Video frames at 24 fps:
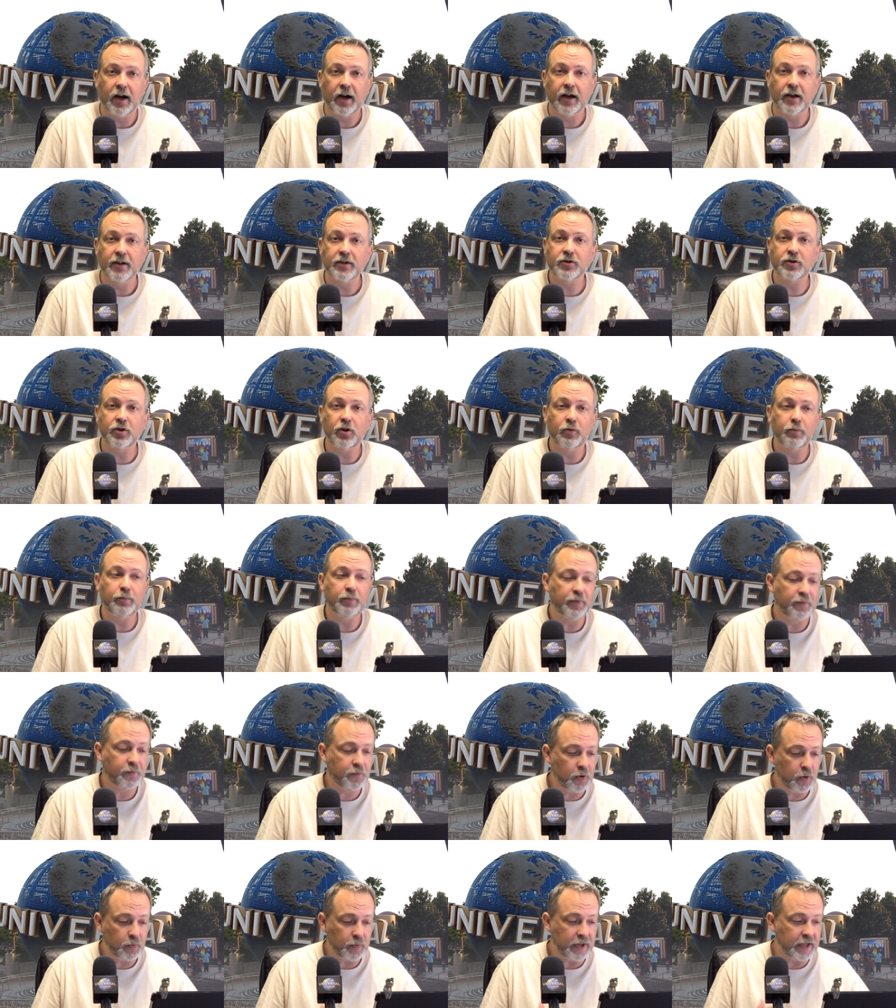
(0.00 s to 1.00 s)
So
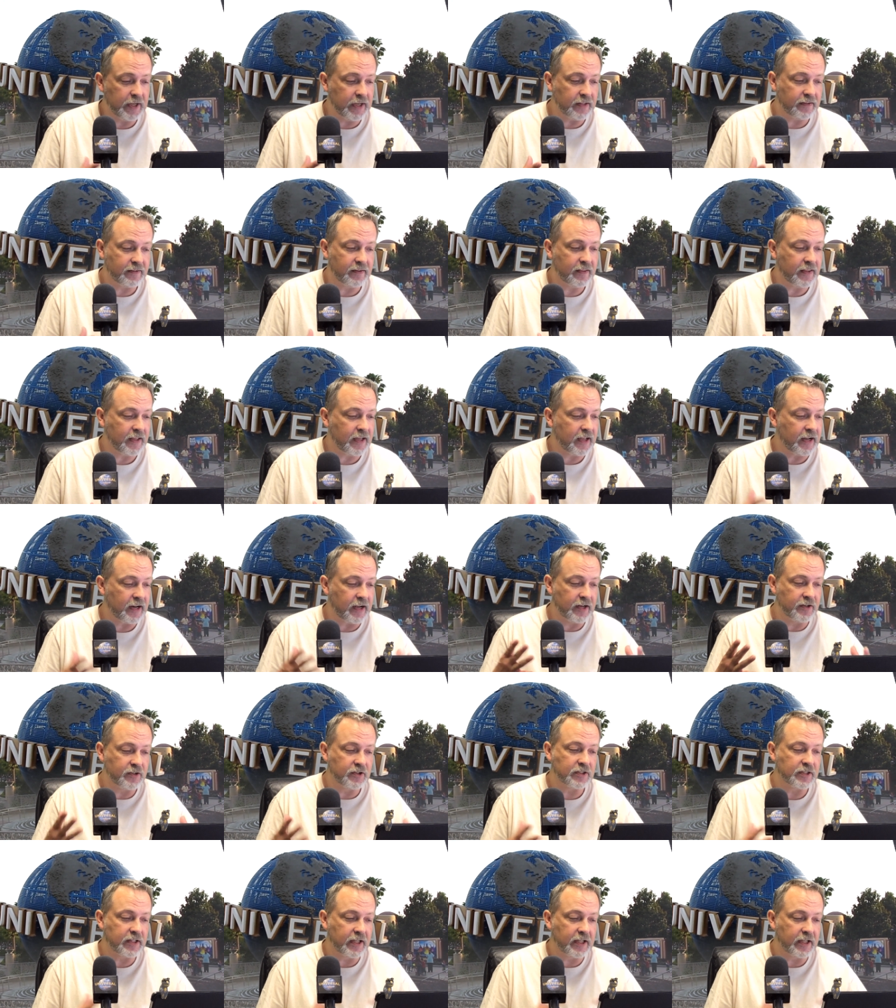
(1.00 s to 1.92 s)
before we get to that,